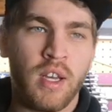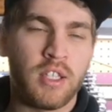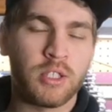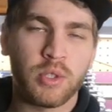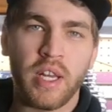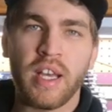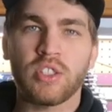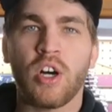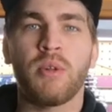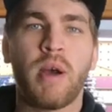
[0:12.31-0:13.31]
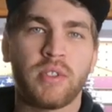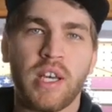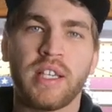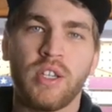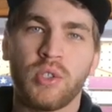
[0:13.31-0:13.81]
So today is all about
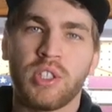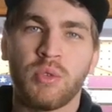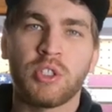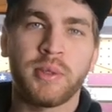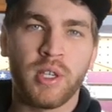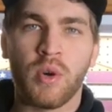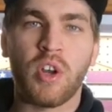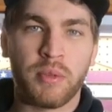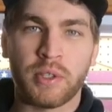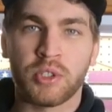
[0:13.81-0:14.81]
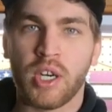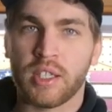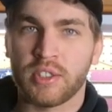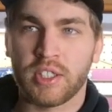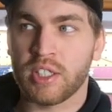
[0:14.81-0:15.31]
diagnosing what's been going on with my
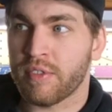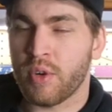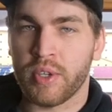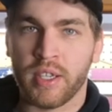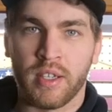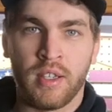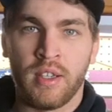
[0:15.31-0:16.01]
truck since I've owned it,